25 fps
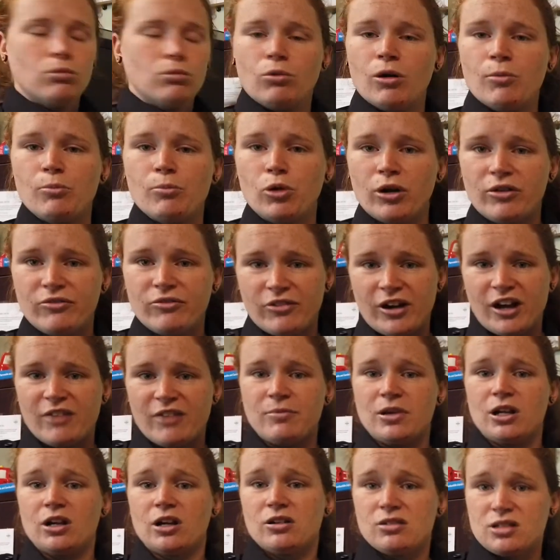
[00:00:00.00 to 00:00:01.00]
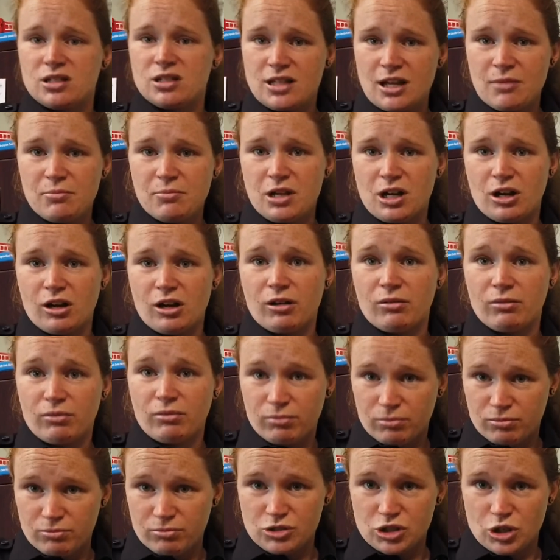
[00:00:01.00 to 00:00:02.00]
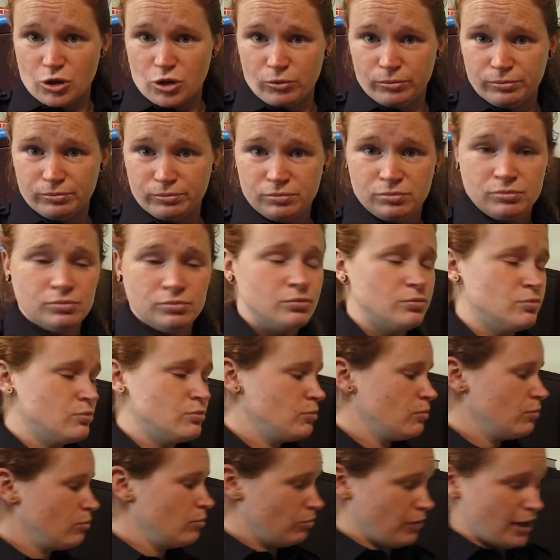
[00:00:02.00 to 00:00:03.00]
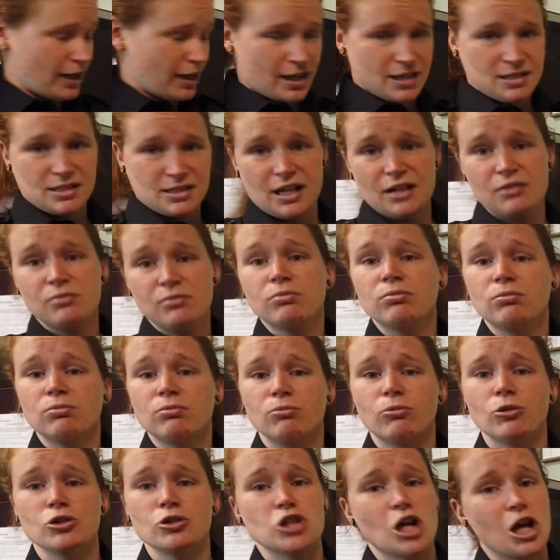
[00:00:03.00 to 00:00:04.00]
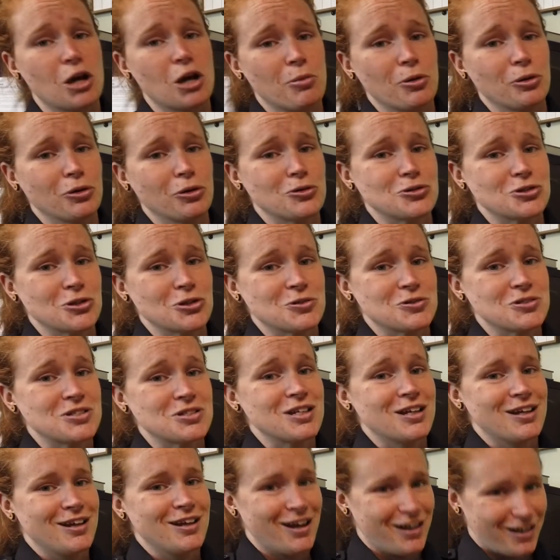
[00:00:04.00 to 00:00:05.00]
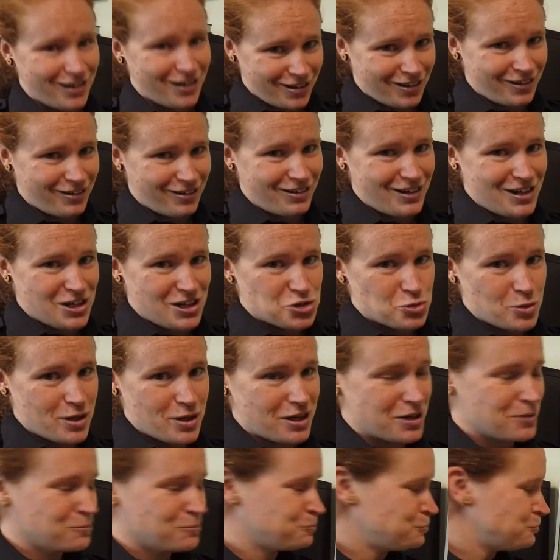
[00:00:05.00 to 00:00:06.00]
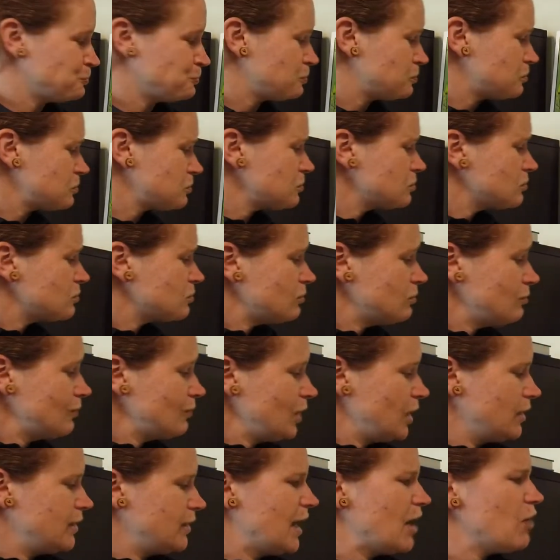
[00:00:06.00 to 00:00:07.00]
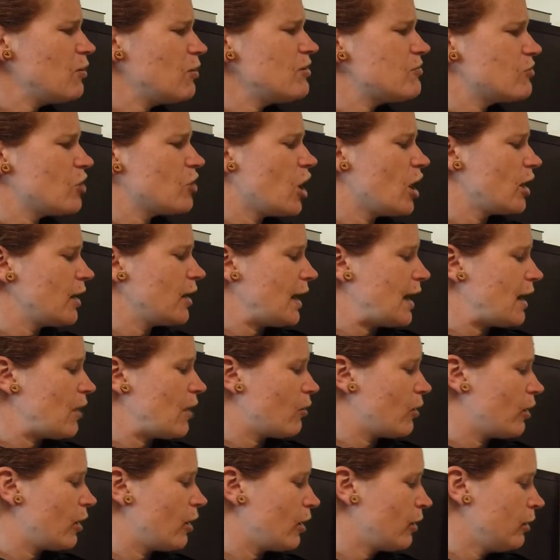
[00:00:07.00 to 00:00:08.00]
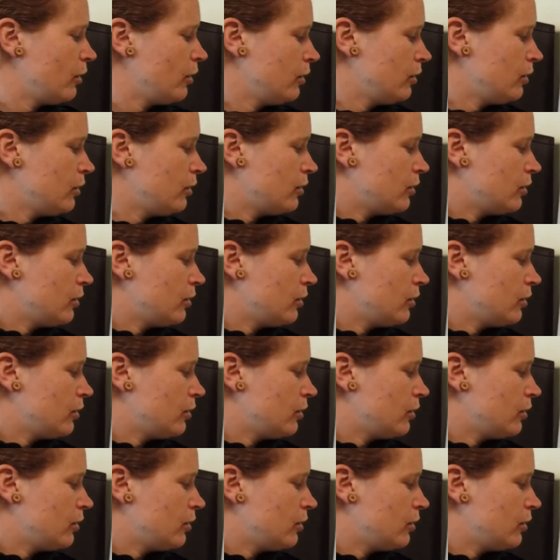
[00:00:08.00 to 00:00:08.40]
1.5 meter to 10 meter zone. Like I said, we'll talk about those zones each week. Now we've got our